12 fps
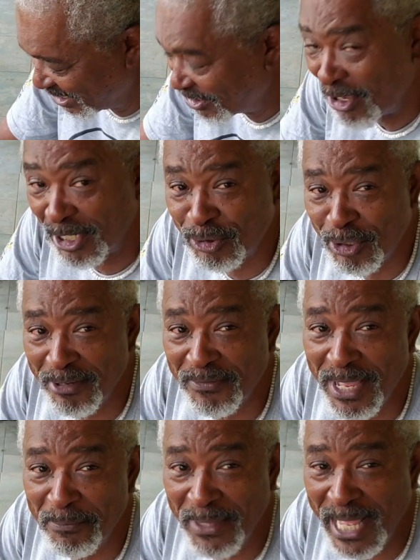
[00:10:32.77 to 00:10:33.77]
not sure if
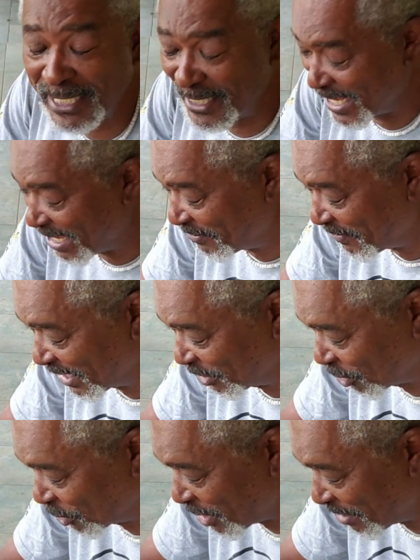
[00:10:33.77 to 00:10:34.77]
I'm that
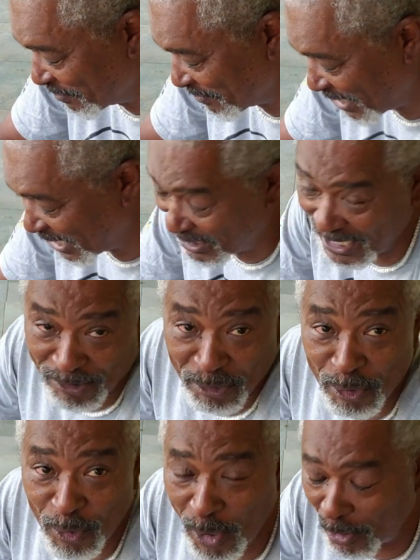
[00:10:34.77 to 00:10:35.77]
adventuresome. Actually, I don't
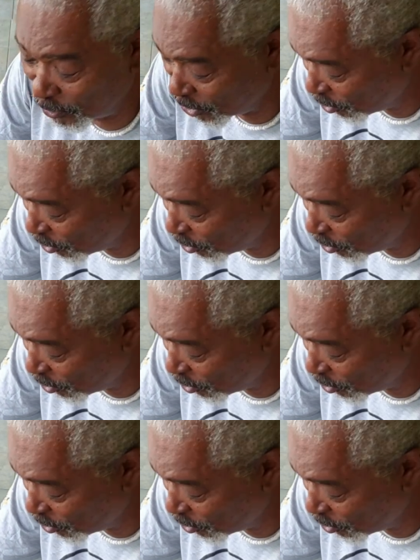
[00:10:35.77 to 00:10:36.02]
know how to